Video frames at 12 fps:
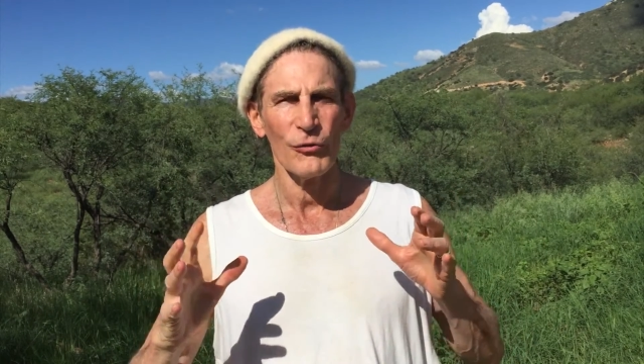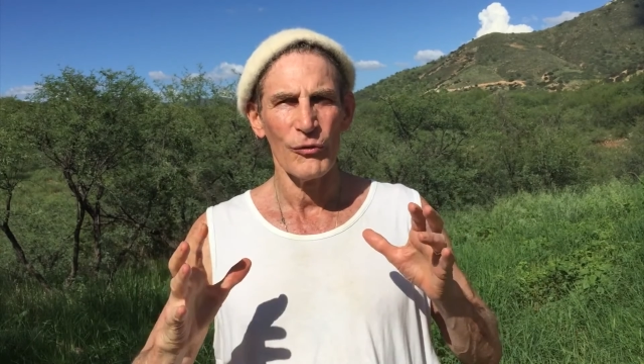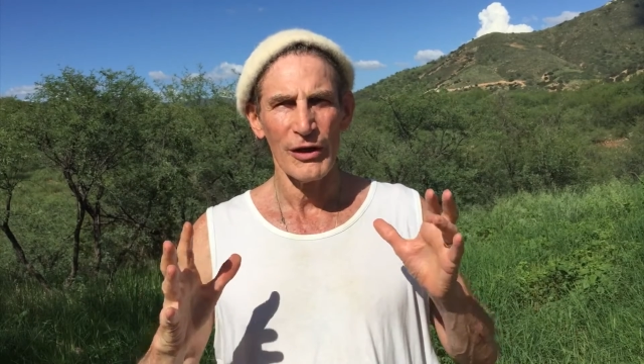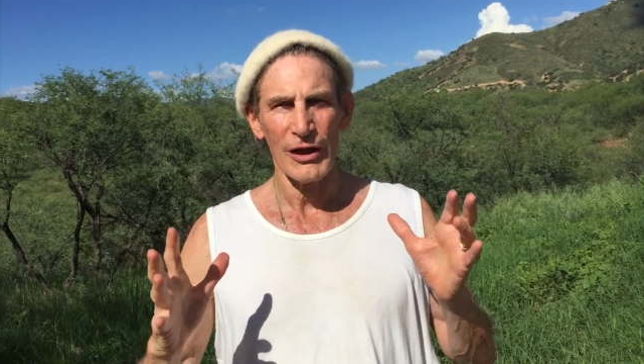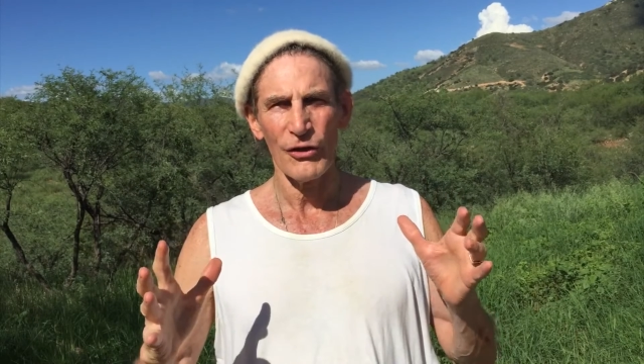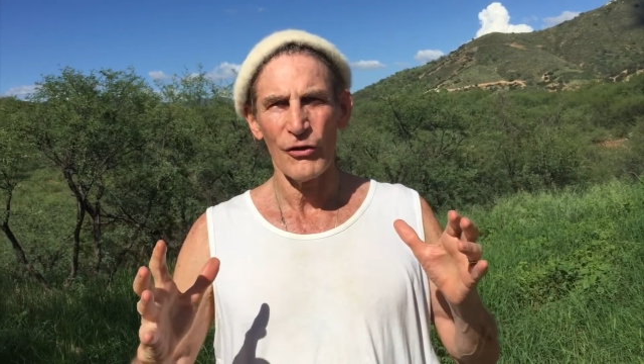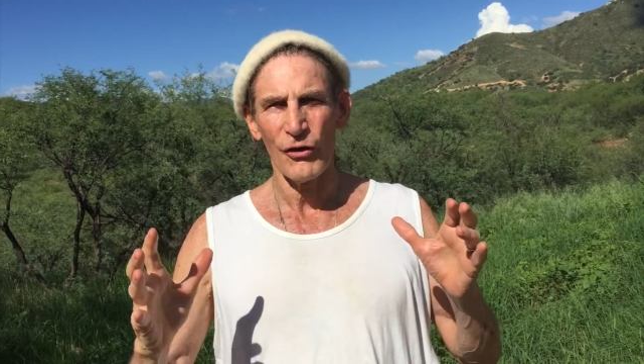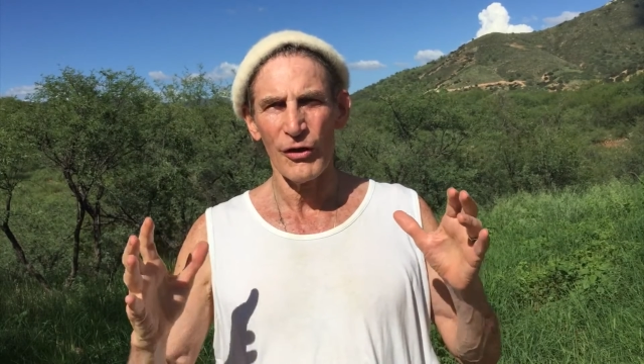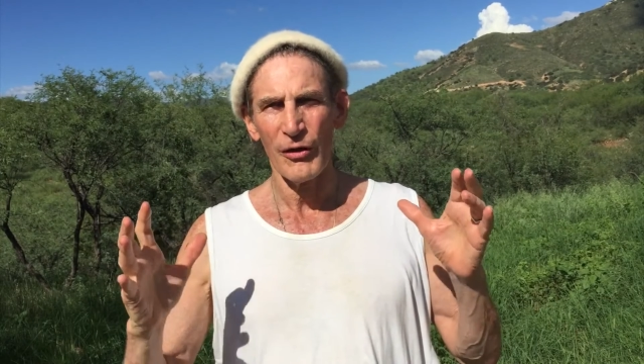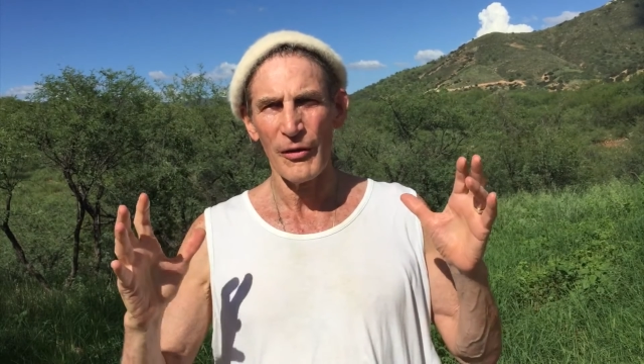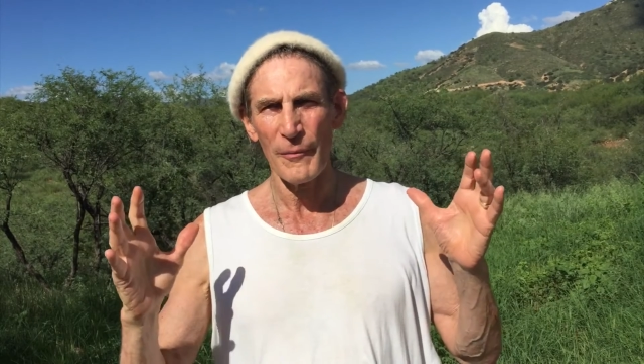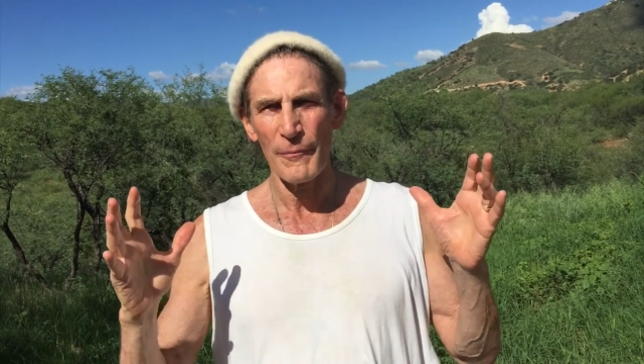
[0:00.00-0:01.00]
what I
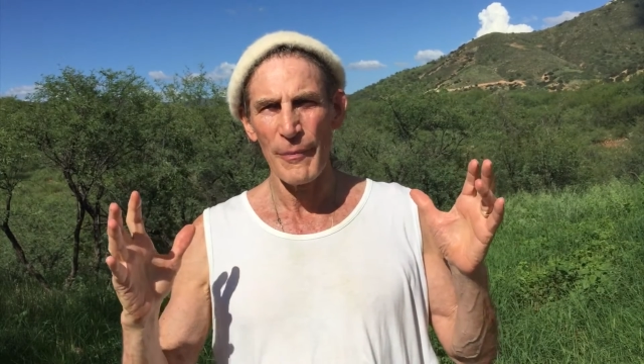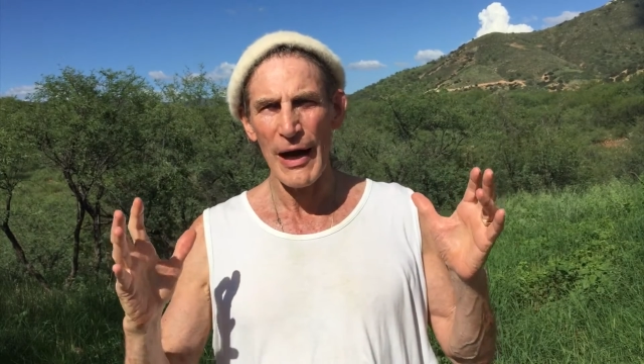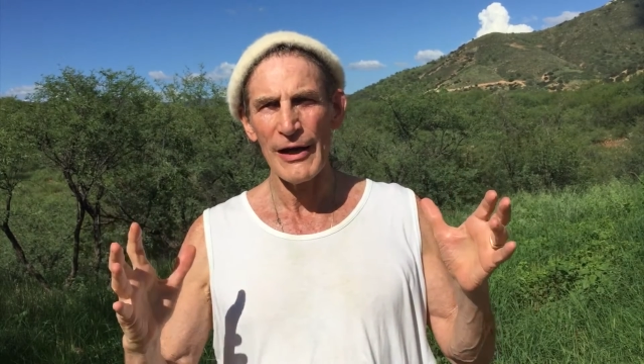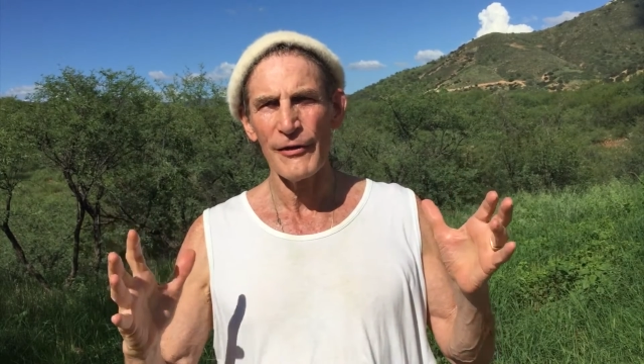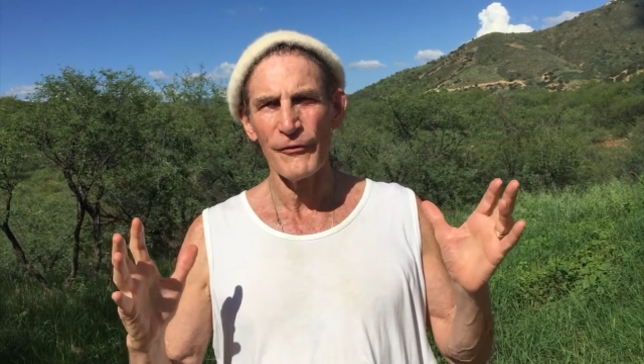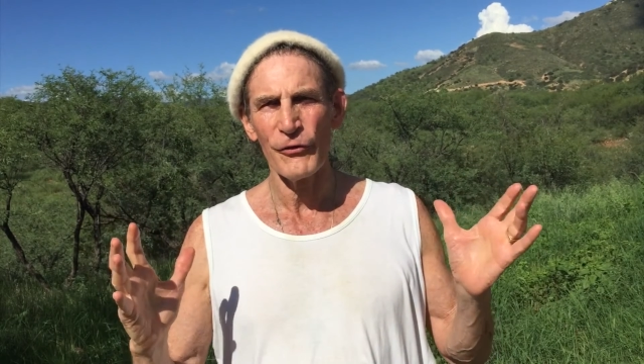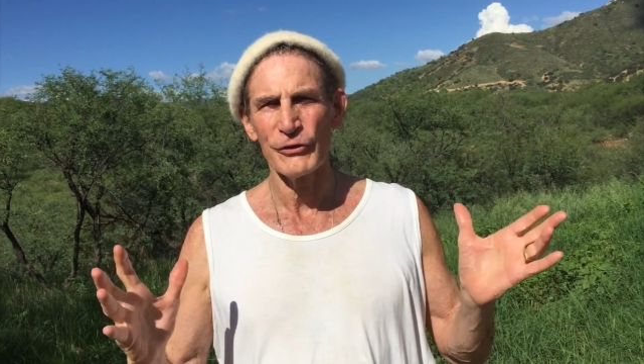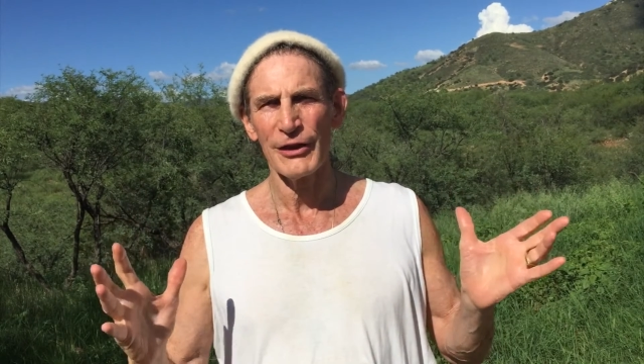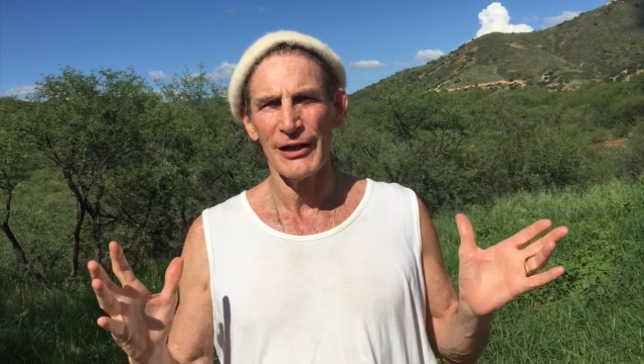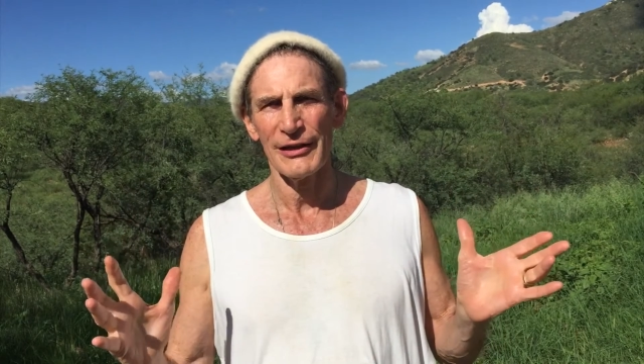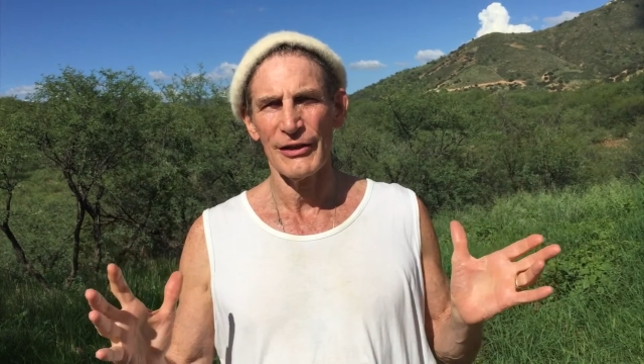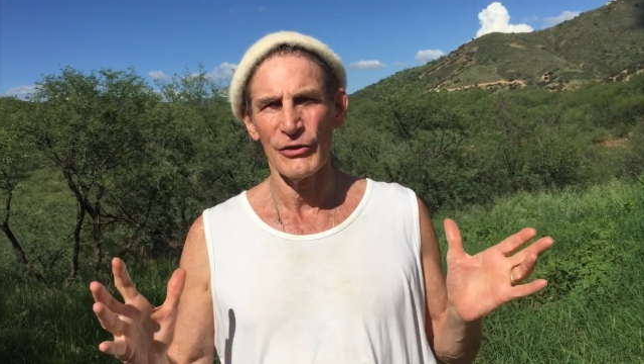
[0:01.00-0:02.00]
call
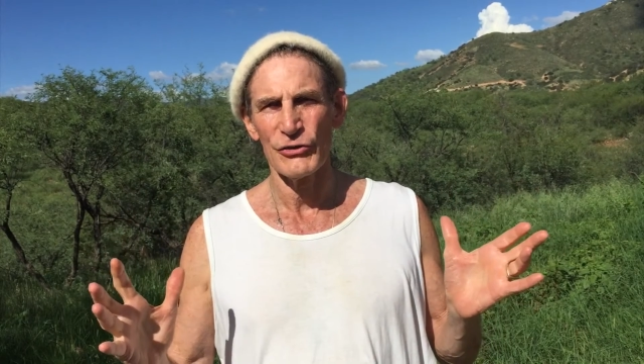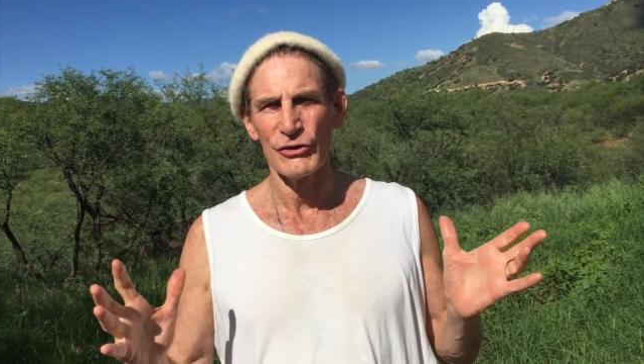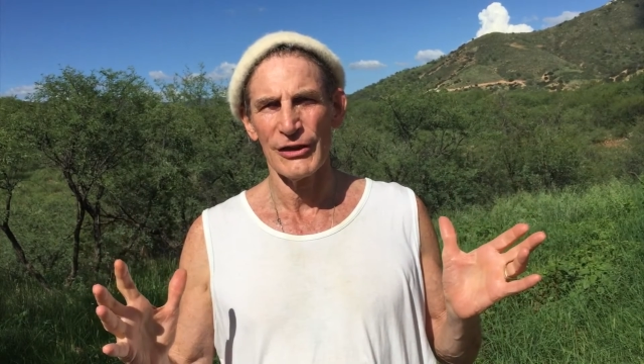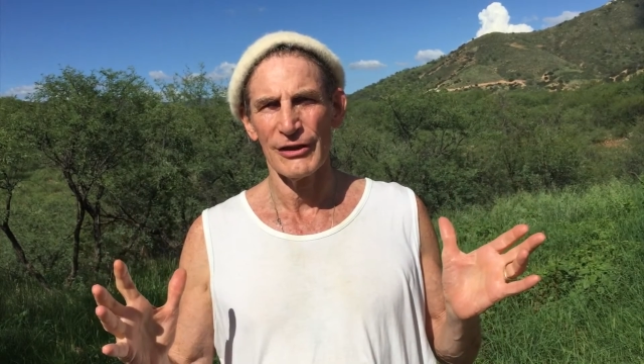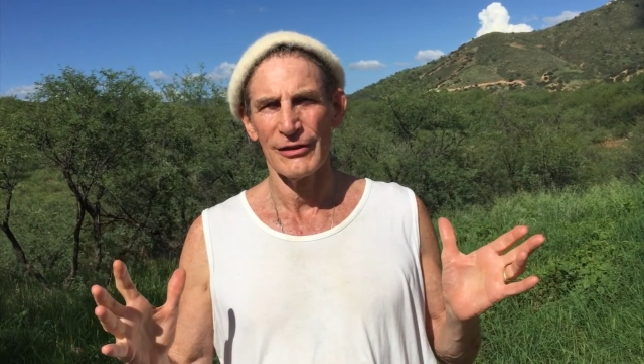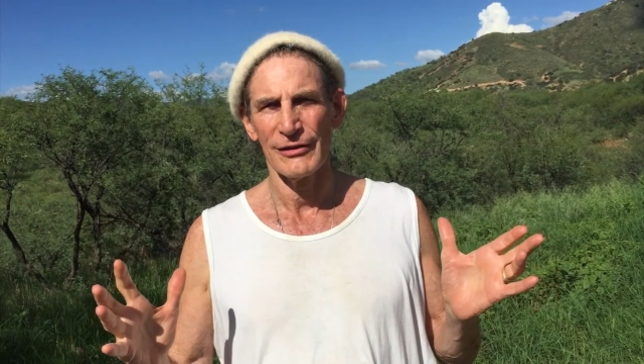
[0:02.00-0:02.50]
biophoton energy.